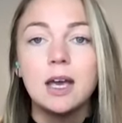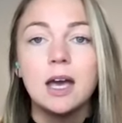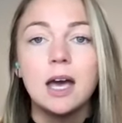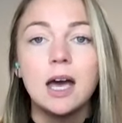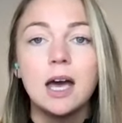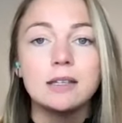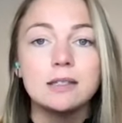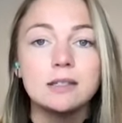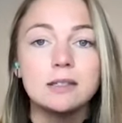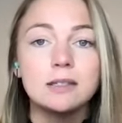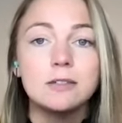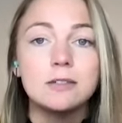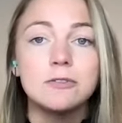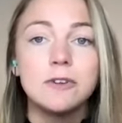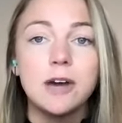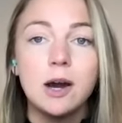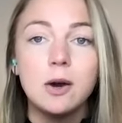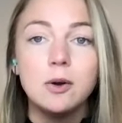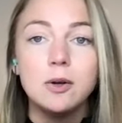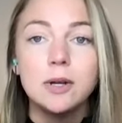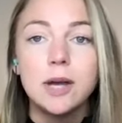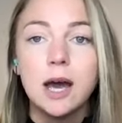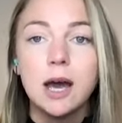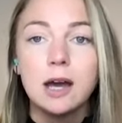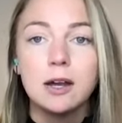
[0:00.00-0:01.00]
As a
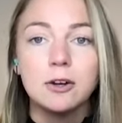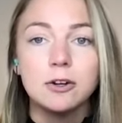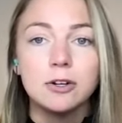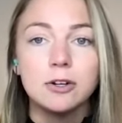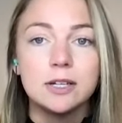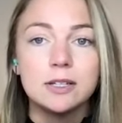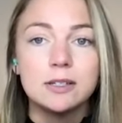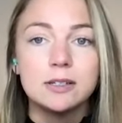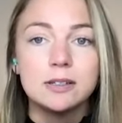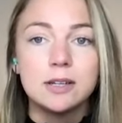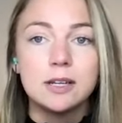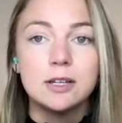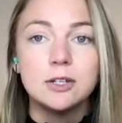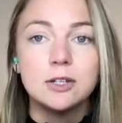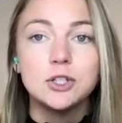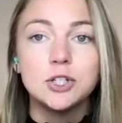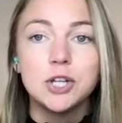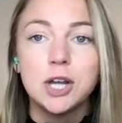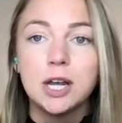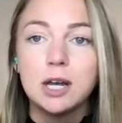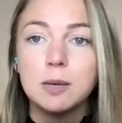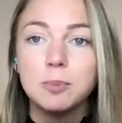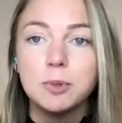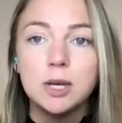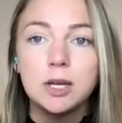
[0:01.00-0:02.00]
devout agorist and
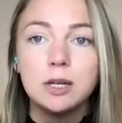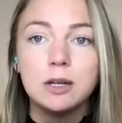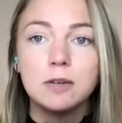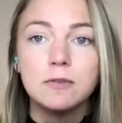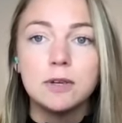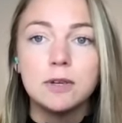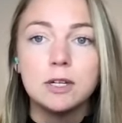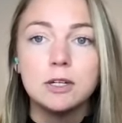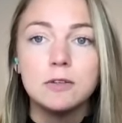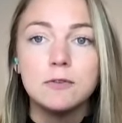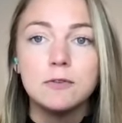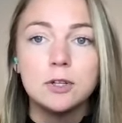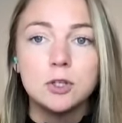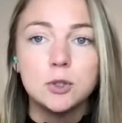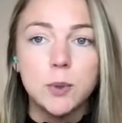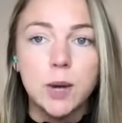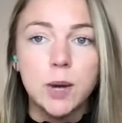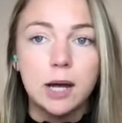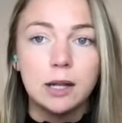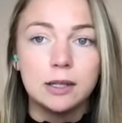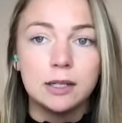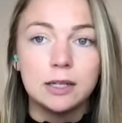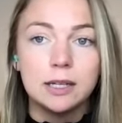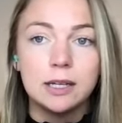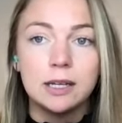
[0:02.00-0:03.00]
champion of
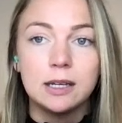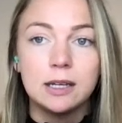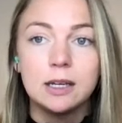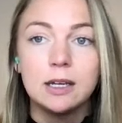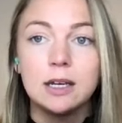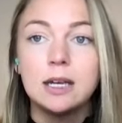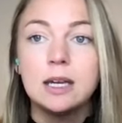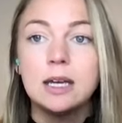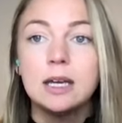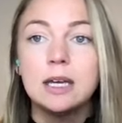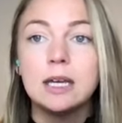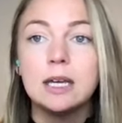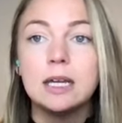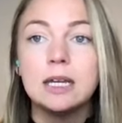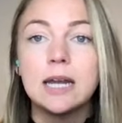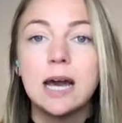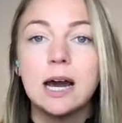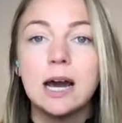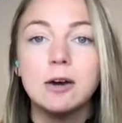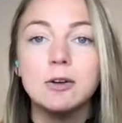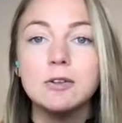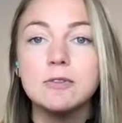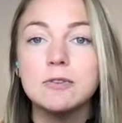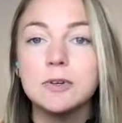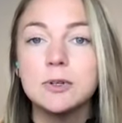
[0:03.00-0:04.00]
individuality, he
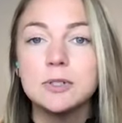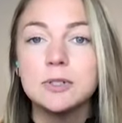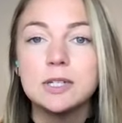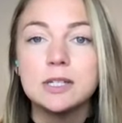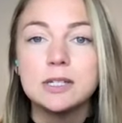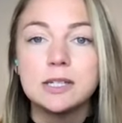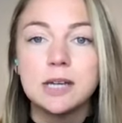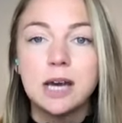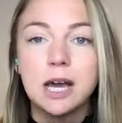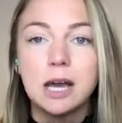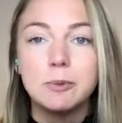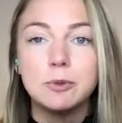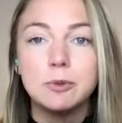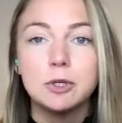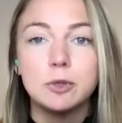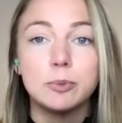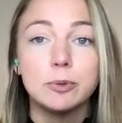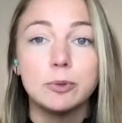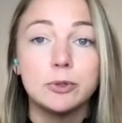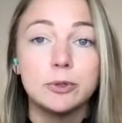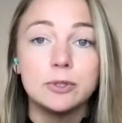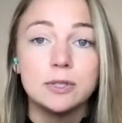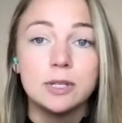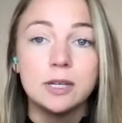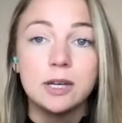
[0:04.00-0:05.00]
now devotes his time to
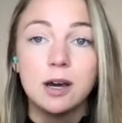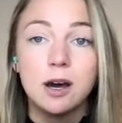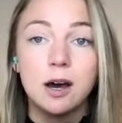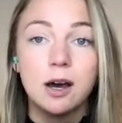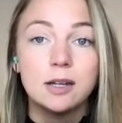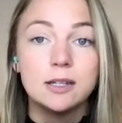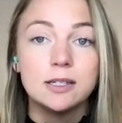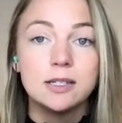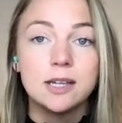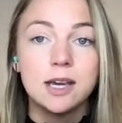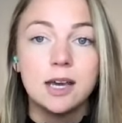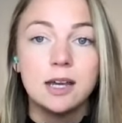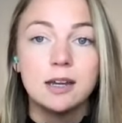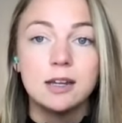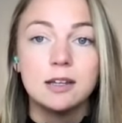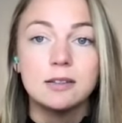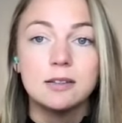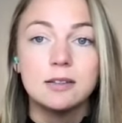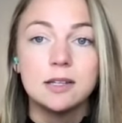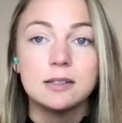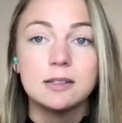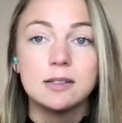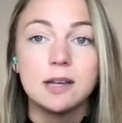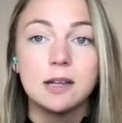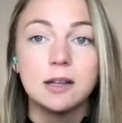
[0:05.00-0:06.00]
producing content
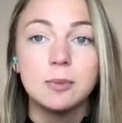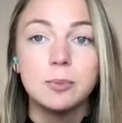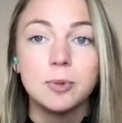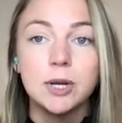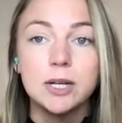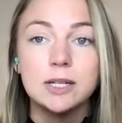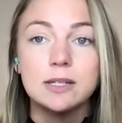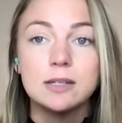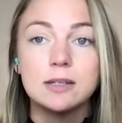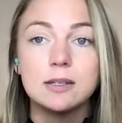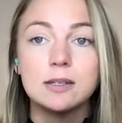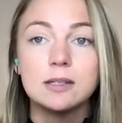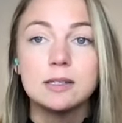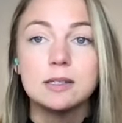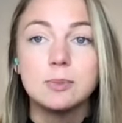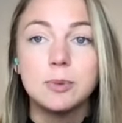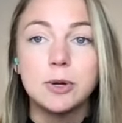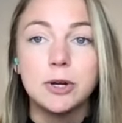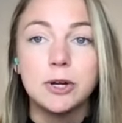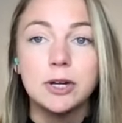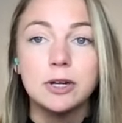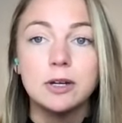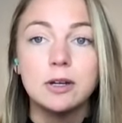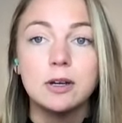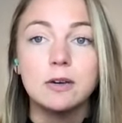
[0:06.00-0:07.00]
that celebrates the
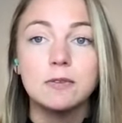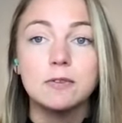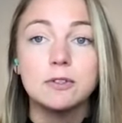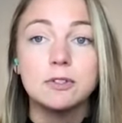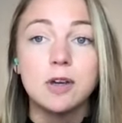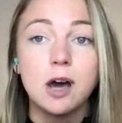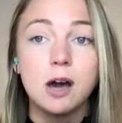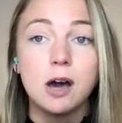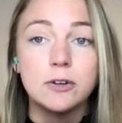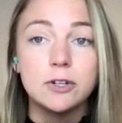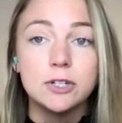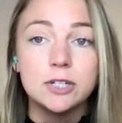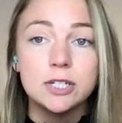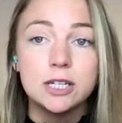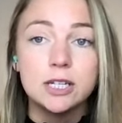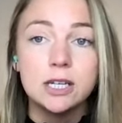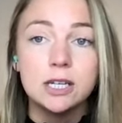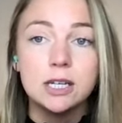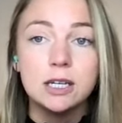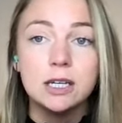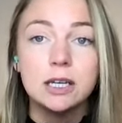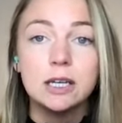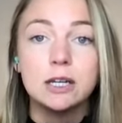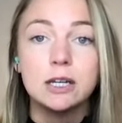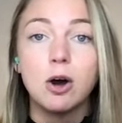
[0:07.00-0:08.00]
spirit of
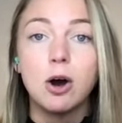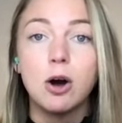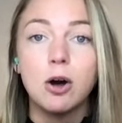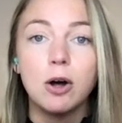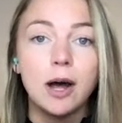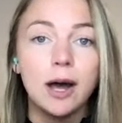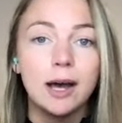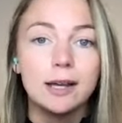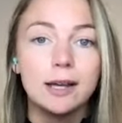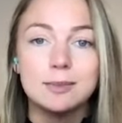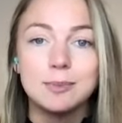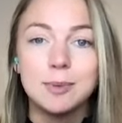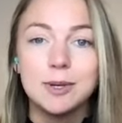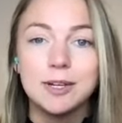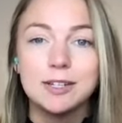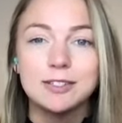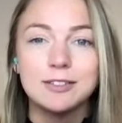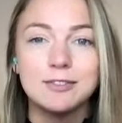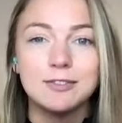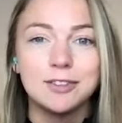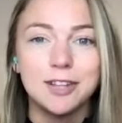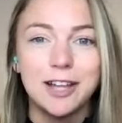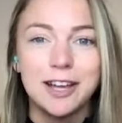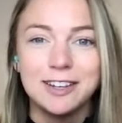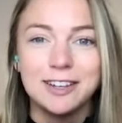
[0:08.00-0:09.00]
sovereignty in all aspects
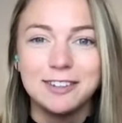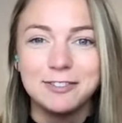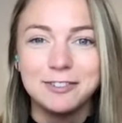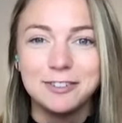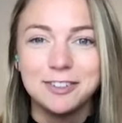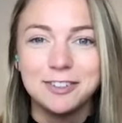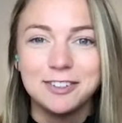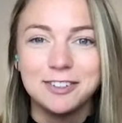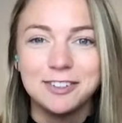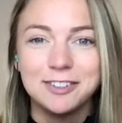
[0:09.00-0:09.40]
of life.